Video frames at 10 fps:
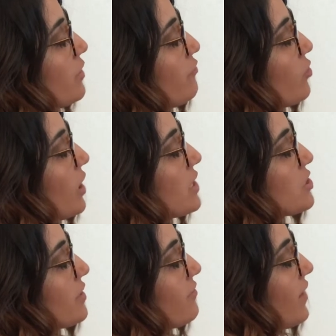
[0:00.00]

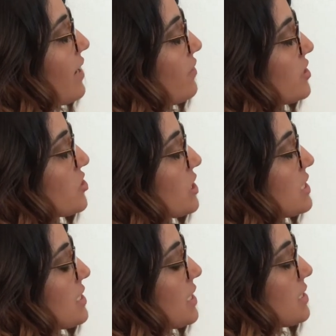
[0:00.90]
400,
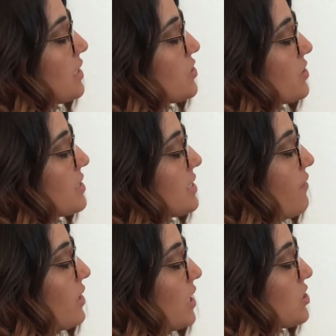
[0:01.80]
500, 600,
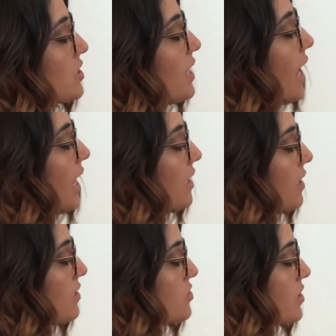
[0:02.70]
700,
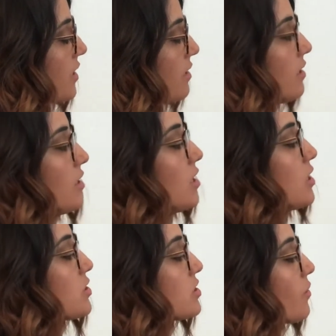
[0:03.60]
800.
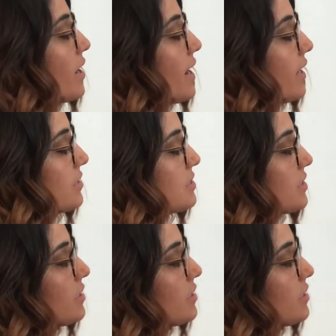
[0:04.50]
So our answer